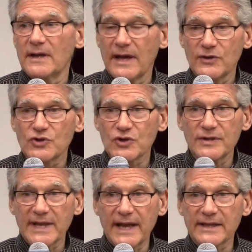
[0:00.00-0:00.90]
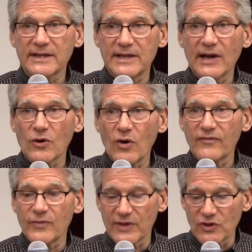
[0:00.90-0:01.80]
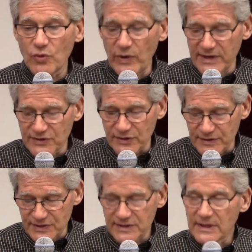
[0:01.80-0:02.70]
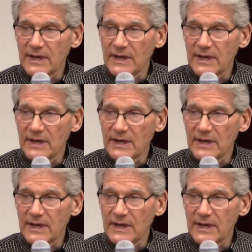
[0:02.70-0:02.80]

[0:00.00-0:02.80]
And you should take the tick off with tweezers